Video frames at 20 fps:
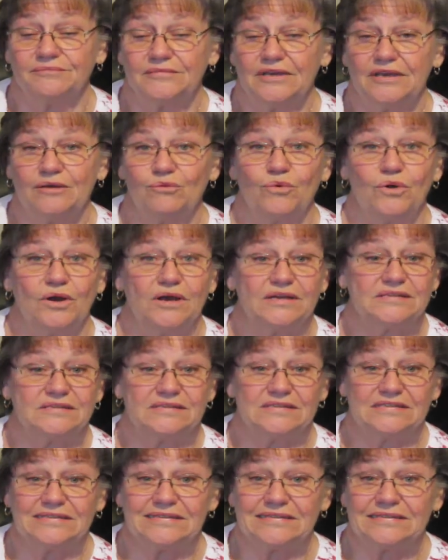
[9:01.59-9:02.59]
it
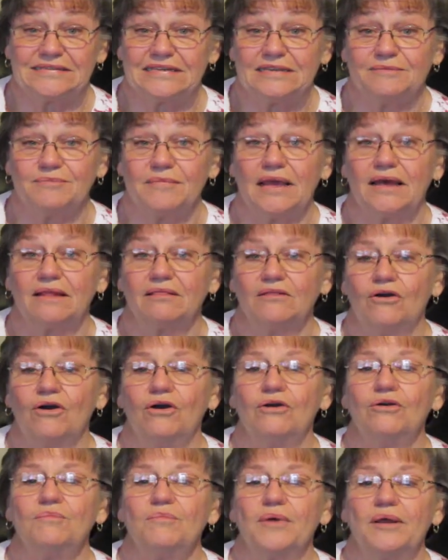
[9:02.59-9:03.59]
was, didn't seem that
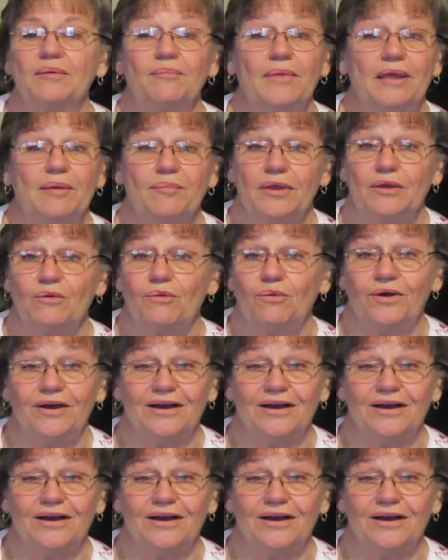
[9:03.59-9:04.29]
long, but maybe it